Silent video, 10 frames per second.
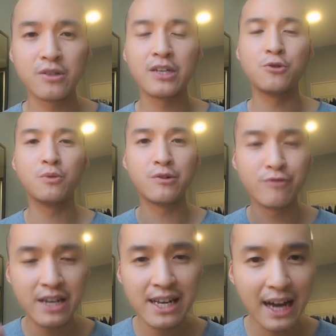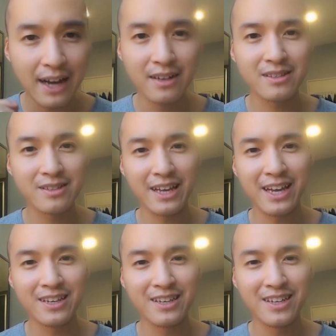that you will really
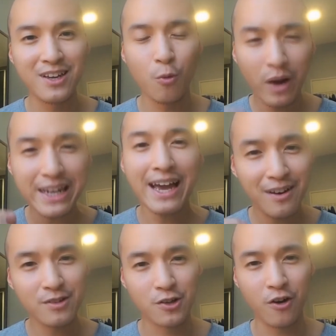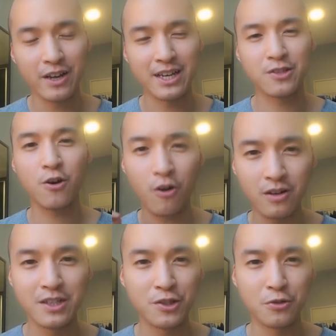understand what else God has called
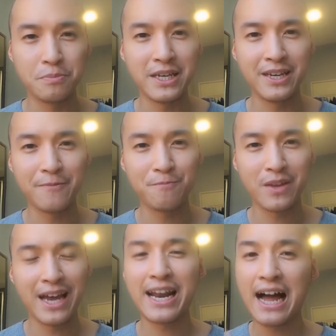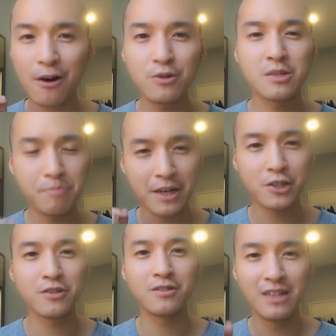us to be and how
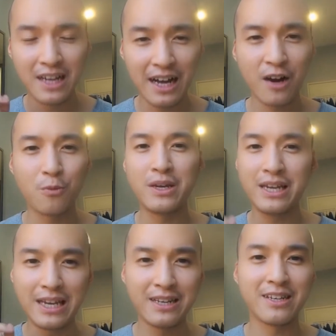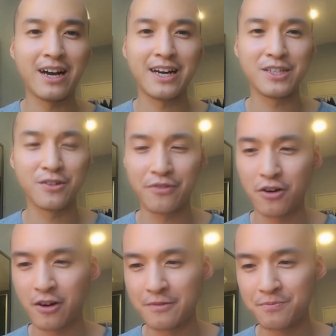special are we in the eyes of
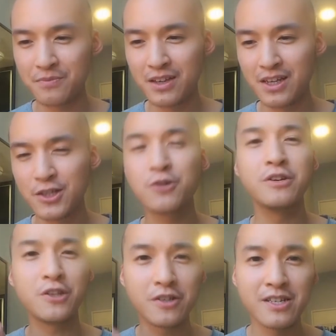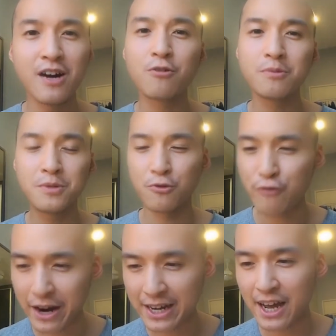God. So in your cell groups
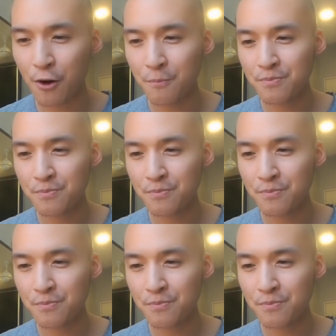right now,